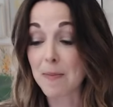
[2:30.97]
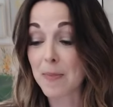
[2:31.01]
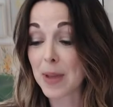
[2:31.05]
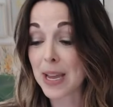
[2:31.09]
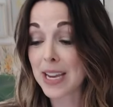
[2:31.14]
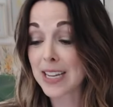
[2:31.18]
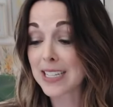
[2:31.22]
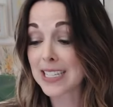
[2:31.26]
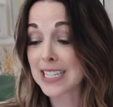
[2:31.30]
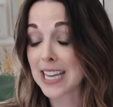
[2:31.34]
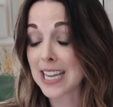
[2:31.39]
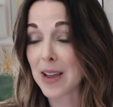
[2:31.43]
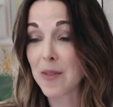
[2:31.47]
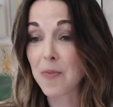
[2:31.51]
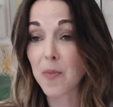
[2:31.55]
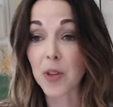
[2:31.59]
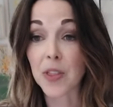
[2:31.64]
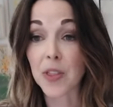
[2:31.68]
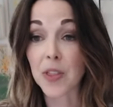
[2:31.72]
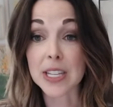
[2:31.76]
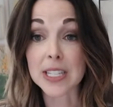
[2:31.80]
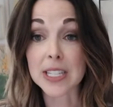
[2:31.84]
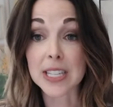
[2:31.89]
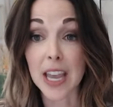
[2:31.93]
big tip
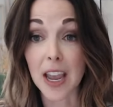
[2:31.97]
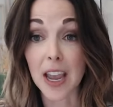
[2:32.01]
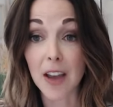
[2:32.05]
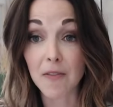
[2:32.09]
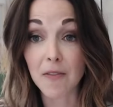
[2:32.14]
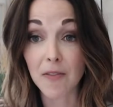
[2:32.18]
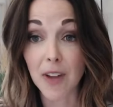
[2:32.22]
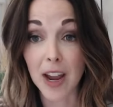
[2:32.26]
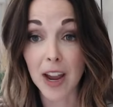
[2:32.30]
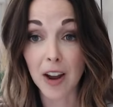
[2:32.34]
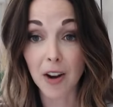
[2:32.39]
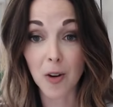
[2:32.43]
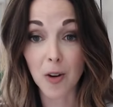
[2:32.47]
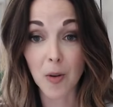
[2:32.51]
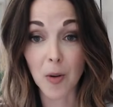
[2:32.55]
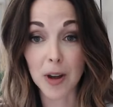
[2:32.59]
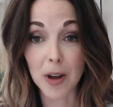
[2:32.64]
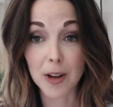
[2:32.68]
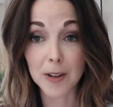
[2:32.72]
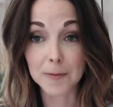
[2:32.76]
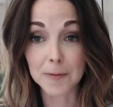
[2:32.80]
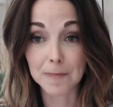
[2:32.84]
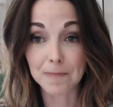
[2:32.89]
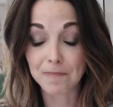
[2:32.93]
with this campfire
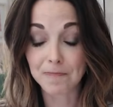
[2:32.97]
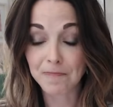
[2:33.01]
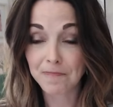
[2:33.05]
quilt,